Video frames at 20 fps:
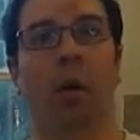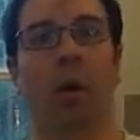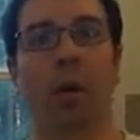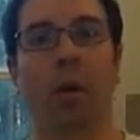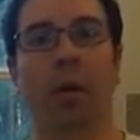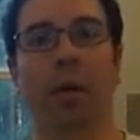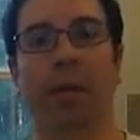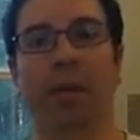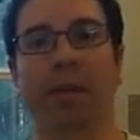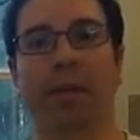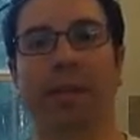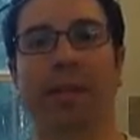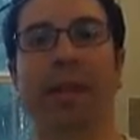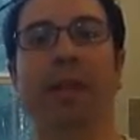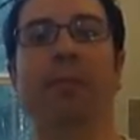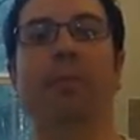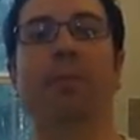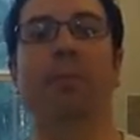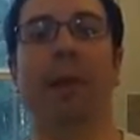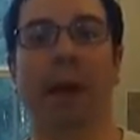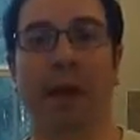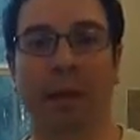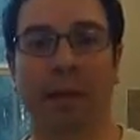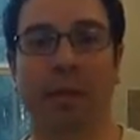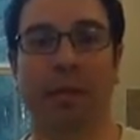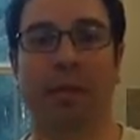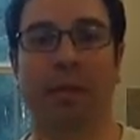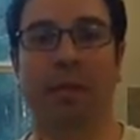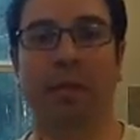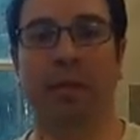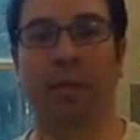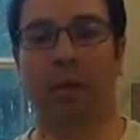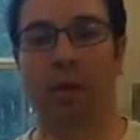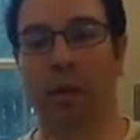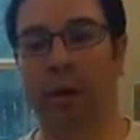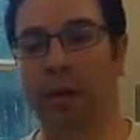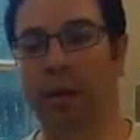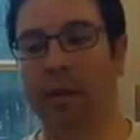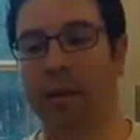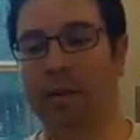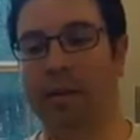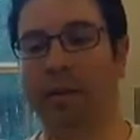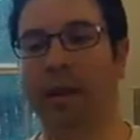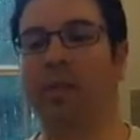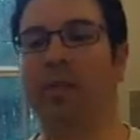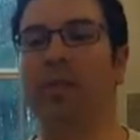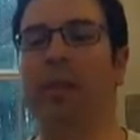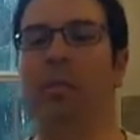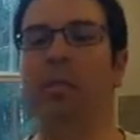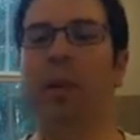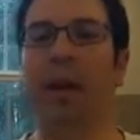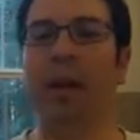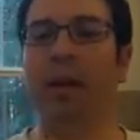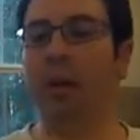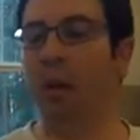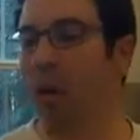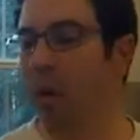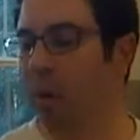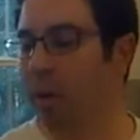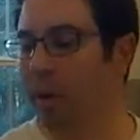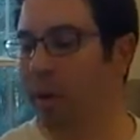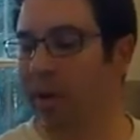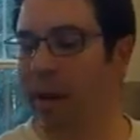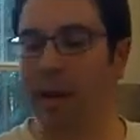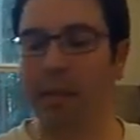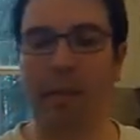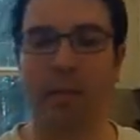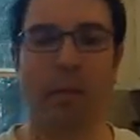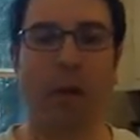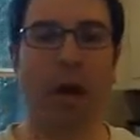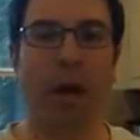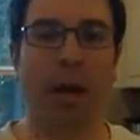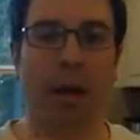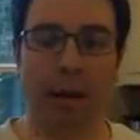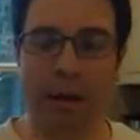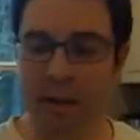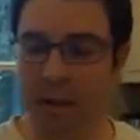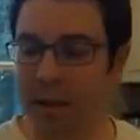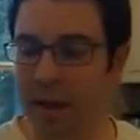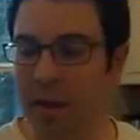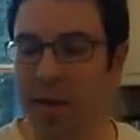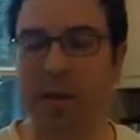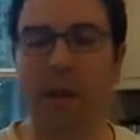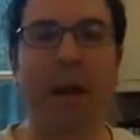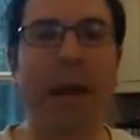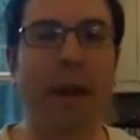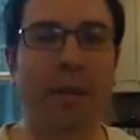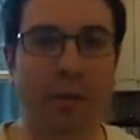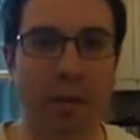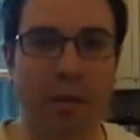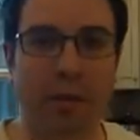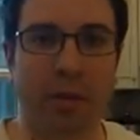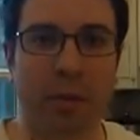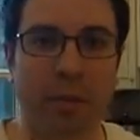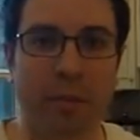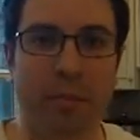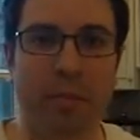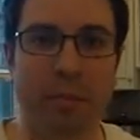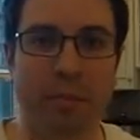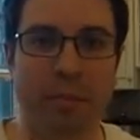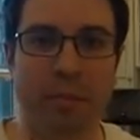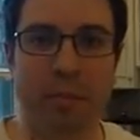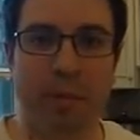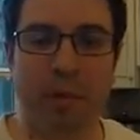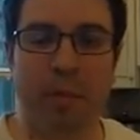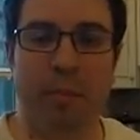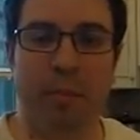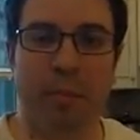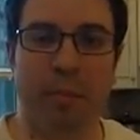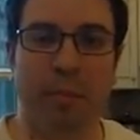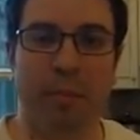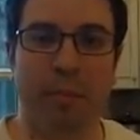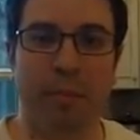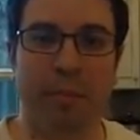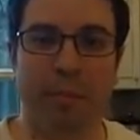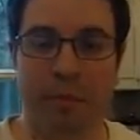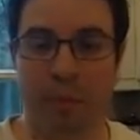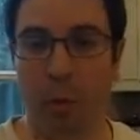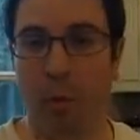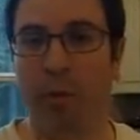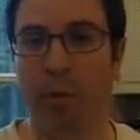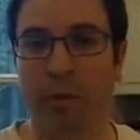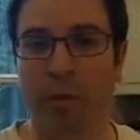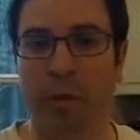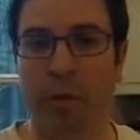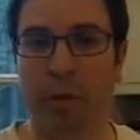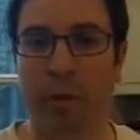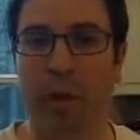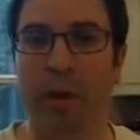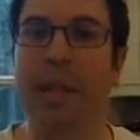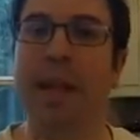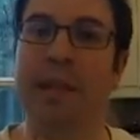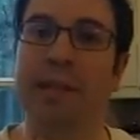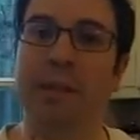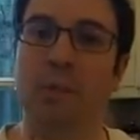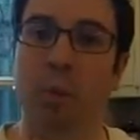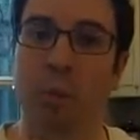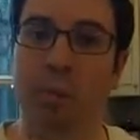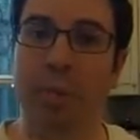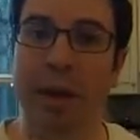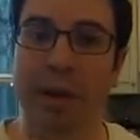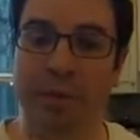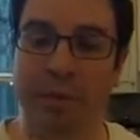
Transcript: only the tip bends. It doesn't necessarily bend all the way down the rod. Now, after some force exerted on it, yes, it will bend